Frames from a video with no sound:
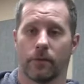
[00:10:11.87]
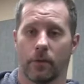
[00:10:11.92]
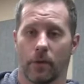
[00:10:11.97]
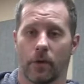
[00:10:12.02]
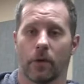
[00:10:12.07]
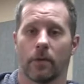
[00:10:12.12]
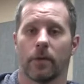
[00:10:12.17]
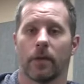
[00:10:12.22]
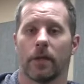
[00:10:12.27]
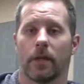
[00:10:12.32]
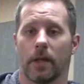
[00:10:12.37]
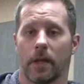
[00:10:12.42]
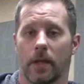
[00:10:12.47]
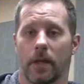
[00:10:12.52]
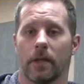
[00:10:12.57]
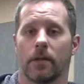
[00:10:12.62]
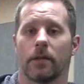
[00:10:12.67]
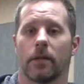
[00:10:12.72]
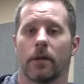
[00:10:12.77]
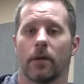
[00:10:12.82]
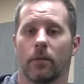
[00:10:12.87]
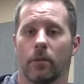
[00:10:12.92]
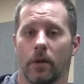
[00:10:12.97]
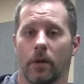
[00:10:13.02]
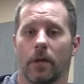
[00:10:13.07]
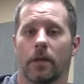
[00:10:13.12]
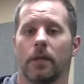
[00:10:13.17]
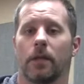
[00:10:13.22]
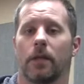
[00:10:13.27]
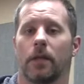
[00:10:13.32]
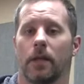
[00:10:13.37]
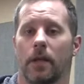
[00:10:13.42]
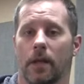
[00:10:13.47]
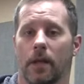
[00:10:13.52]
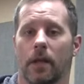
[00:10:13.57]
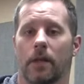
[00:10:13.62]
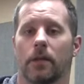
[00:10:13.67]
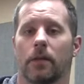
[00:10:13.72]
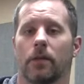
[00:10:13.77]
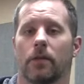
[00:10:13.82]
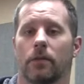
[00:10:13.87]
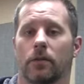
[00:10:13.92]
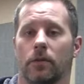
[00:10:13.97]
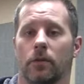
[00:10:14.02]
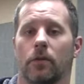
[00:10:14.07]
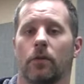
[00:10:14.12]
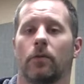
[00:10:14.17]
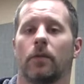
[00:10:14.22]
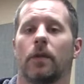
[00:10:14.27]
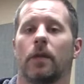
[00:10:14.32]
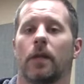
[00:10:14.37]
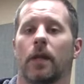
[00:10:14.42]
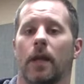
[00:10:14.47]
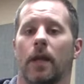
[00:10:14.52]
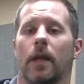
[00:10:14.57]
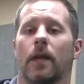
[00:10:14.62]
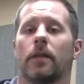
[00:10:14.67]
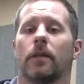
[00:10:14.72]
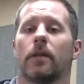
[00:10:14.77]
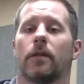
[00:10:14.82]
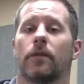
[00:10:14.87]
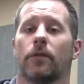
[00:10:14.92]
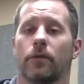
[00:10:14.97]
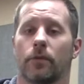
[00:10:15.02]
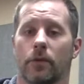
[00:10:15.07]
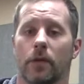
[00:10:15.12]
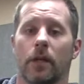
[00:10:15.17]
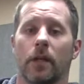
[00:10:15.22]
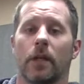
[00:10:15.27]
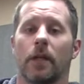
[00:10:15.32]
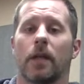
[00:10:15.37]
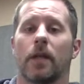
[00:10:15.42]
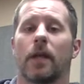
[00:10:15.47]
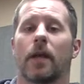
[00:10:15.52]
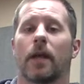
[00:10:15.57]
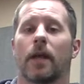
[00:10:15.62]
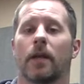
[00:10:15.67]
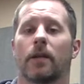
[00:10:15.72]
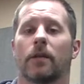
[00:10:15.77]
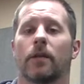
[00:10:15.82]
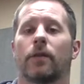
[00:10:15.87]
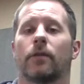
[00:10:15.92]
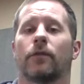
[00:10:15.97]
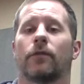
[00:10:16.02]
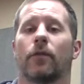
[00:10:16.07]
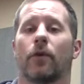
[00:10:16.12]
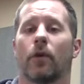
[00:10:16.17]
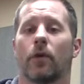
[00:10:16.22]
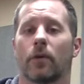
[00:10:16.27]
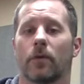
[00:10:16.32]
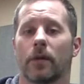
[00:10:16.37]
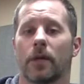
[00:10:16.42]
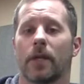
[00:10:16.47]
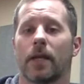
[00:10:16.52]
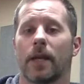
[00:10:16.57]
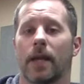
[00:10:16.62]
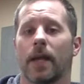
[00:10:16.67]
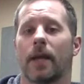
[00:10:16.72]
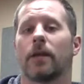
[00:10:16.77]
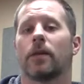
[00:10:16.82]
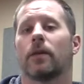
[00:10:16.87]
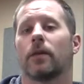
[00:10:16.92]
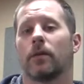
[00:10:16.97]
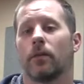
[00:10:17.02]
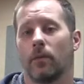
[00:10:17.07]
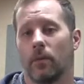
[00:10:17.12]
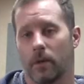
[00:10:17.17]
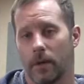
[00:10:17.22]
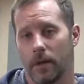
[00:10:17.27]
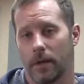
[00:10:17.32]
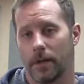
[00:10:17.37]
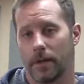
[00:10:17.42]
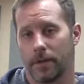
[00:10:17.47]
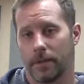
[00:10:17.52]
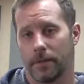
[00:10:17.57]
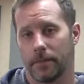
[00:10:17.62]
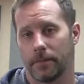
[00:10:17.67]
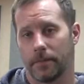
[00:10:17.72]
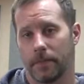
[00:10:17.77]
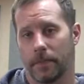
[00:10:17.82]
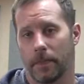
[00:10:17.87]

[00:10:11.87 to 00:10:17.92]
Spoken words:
4E and a 1E and a 2E and a 3E and a 4E and a 1.